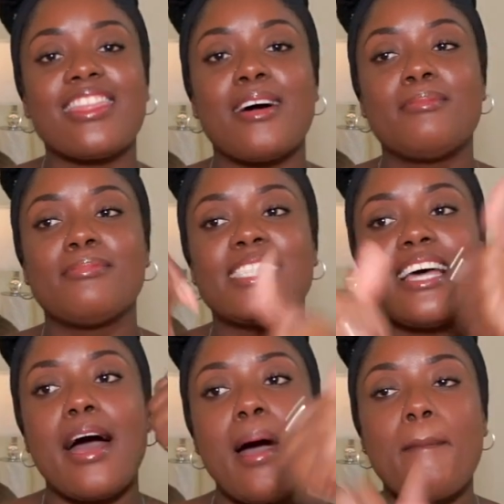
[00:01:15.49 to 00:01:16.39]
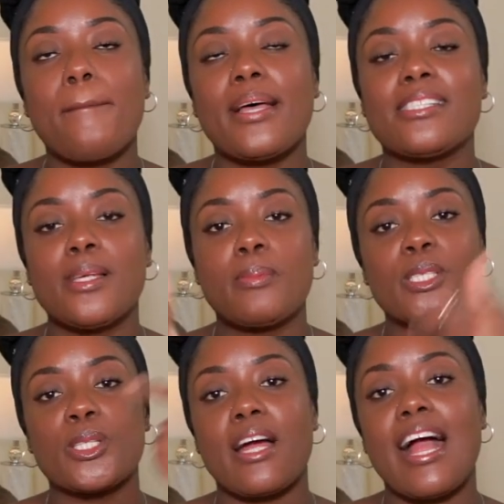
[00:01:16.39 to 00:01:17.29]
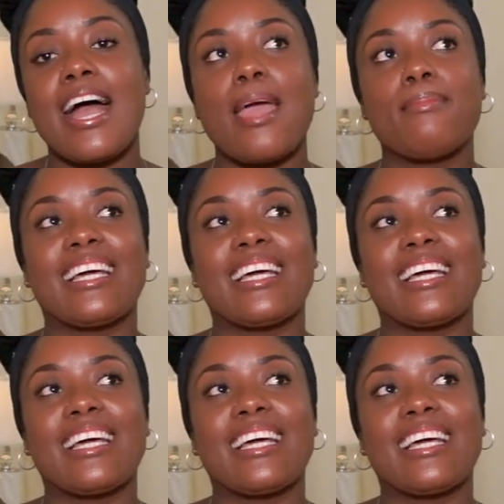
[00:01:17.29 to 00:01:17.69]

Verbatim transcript: thumbs up, subscribe,